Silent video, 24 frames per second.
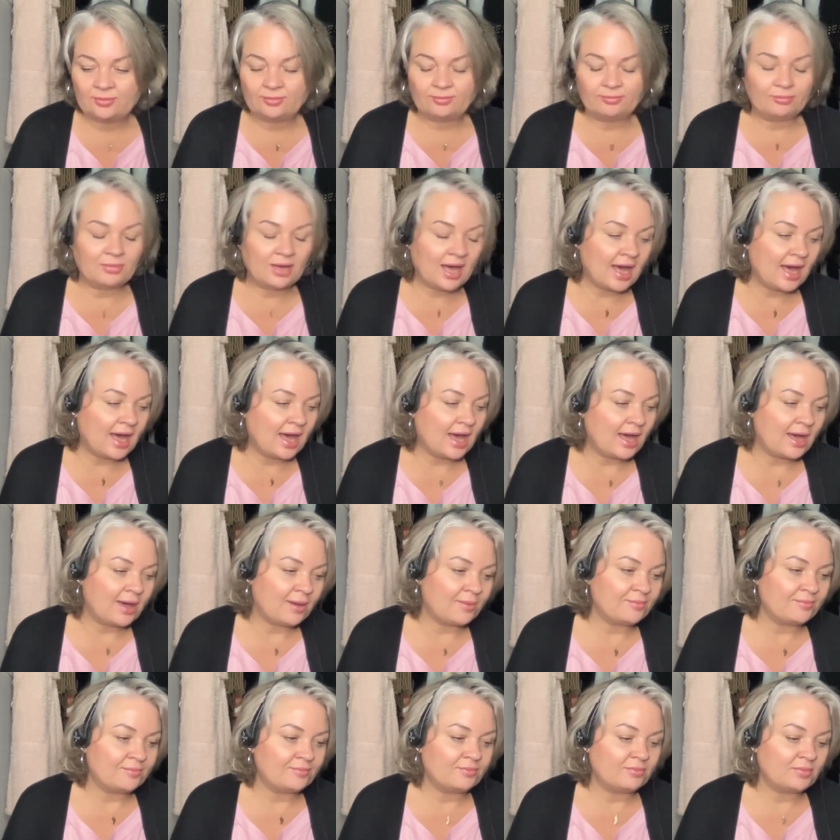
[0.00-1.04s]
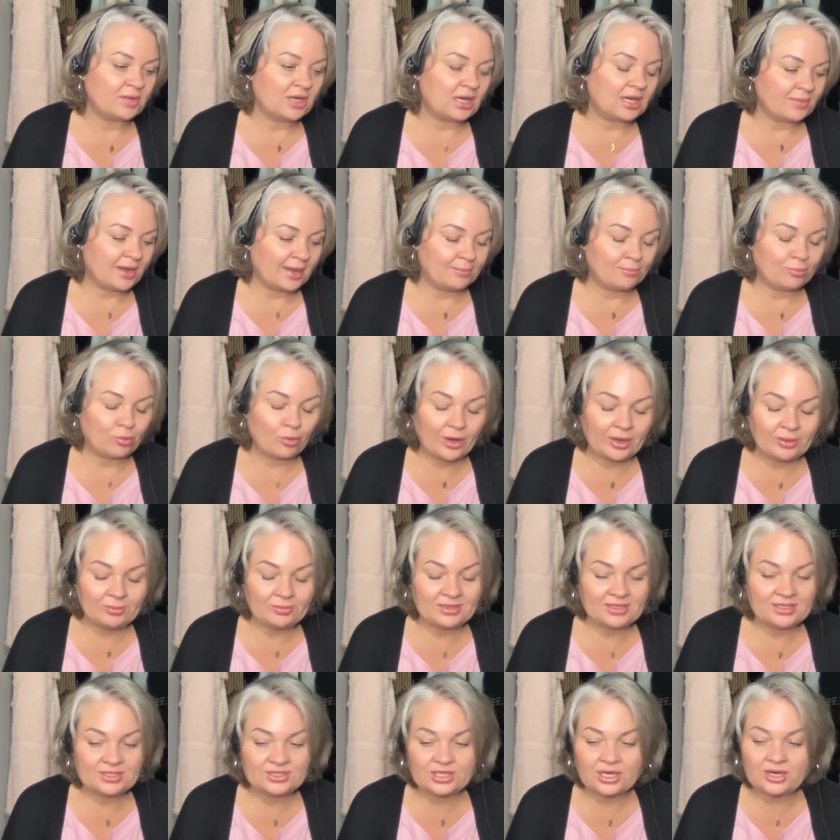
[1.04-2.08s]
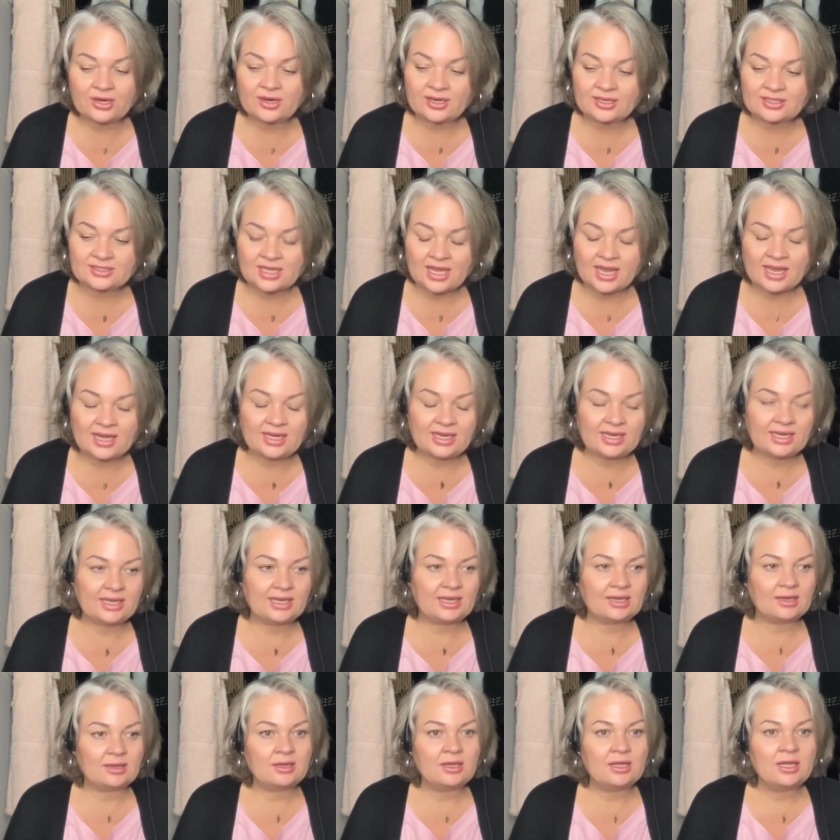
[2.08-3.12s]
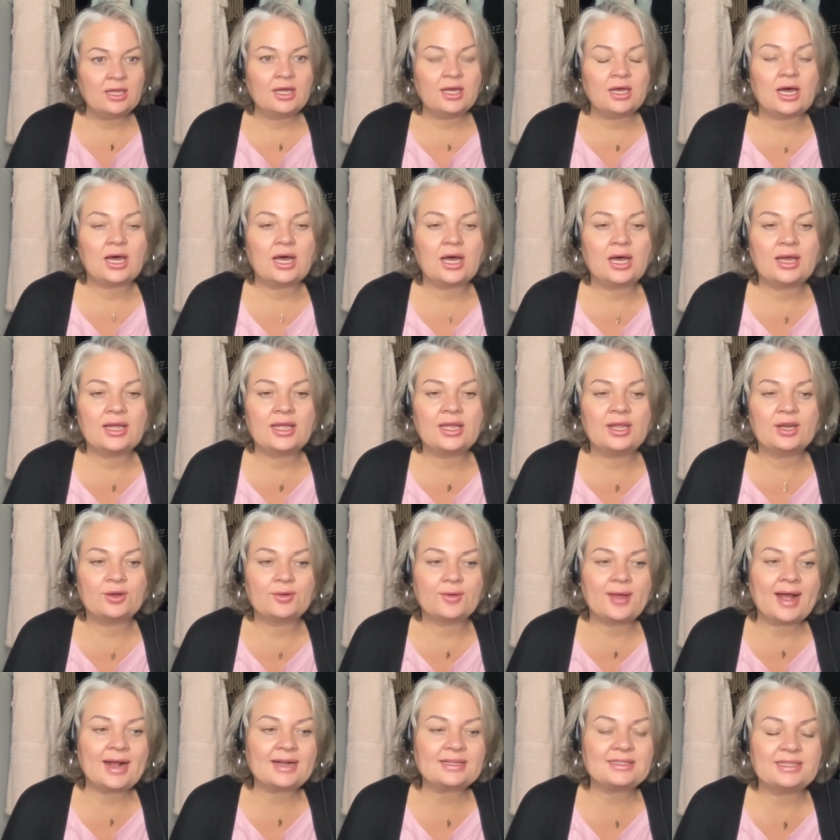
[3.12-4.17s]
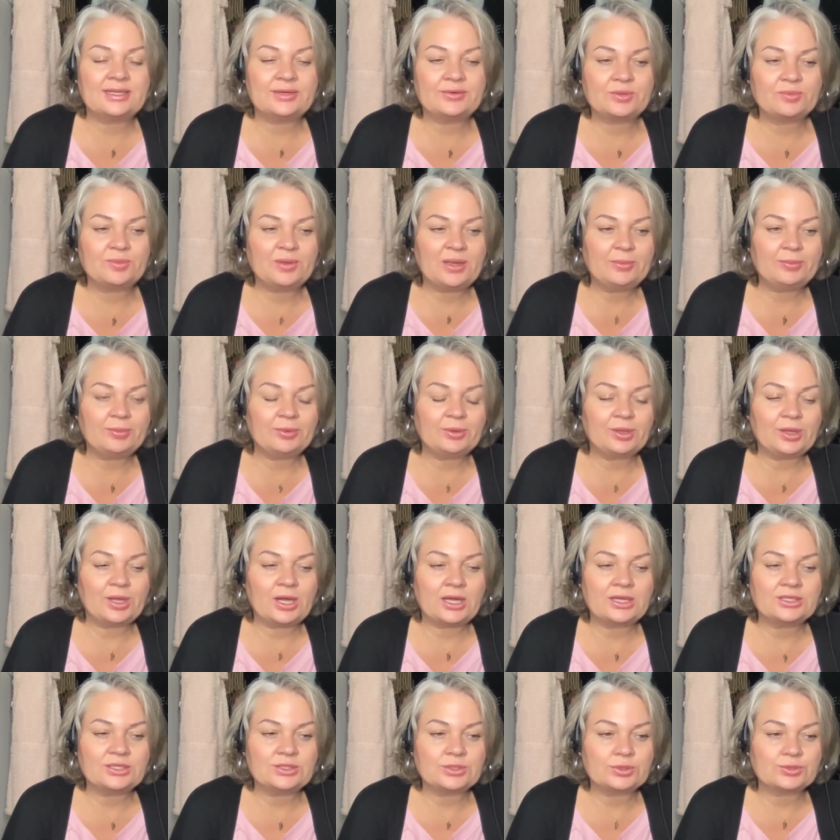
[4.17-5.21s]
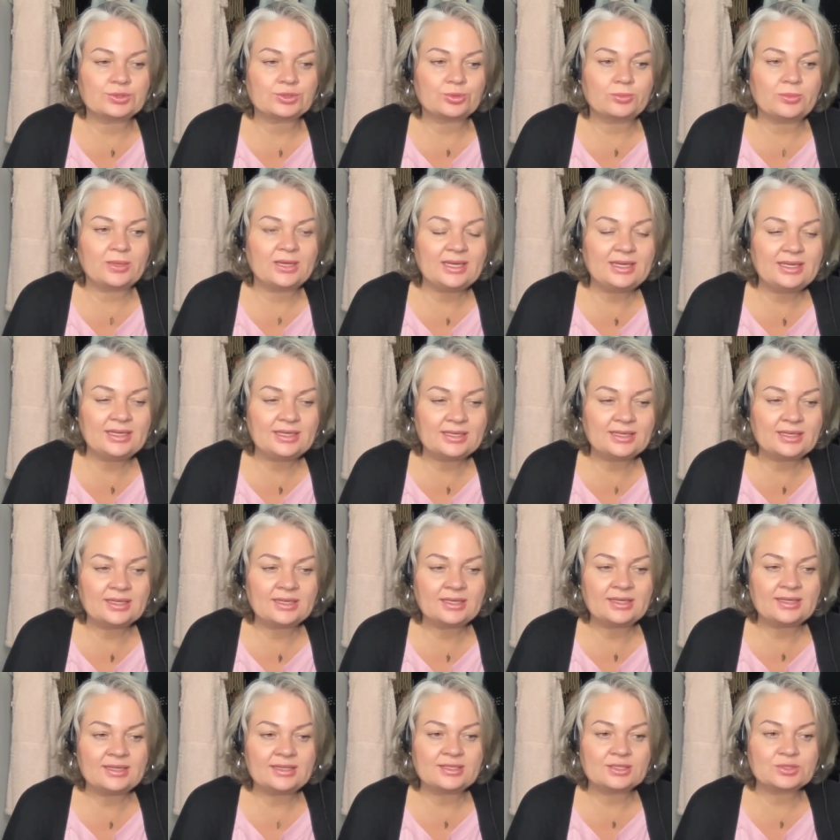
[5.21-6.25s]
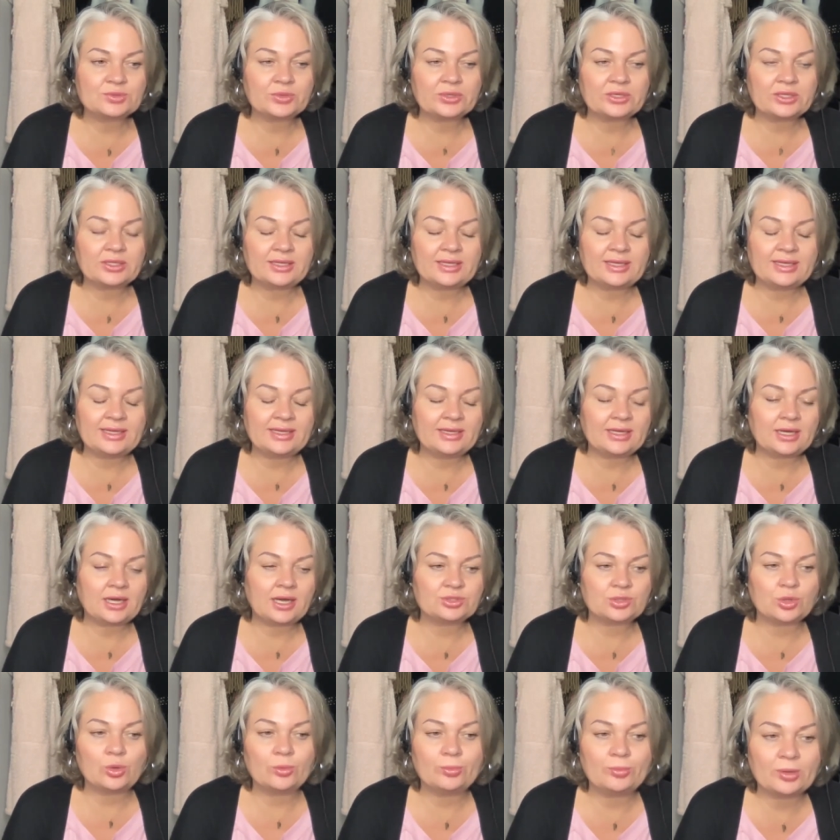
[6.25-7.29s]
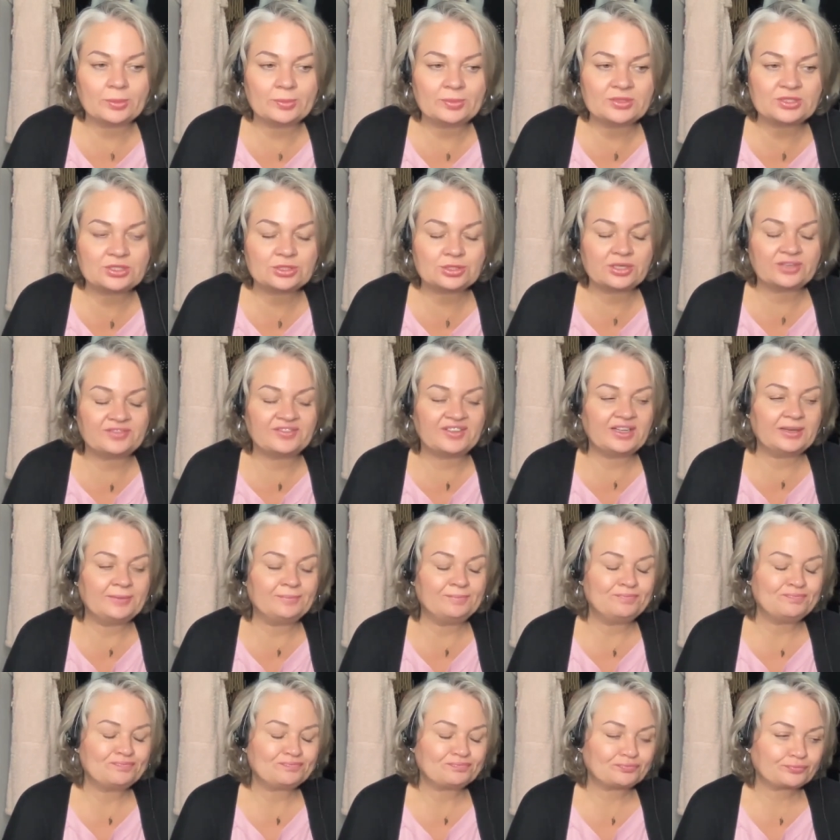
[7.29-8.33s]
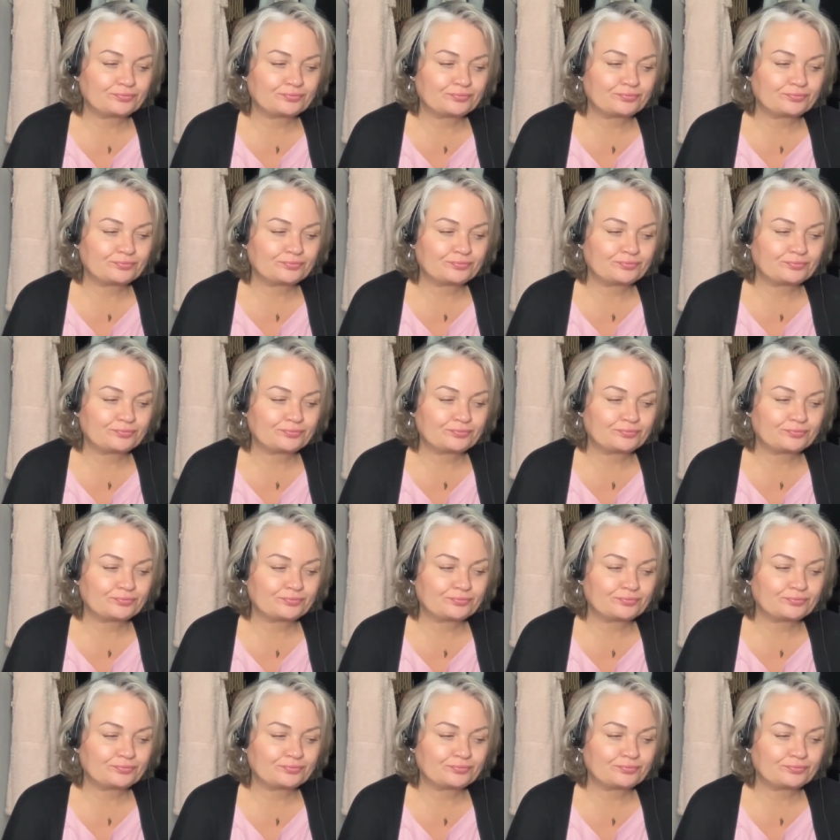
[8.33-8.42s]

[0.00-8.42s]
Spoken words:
Mom, my appointments are exciting. Interacting with people on social media is really sole purpose driven.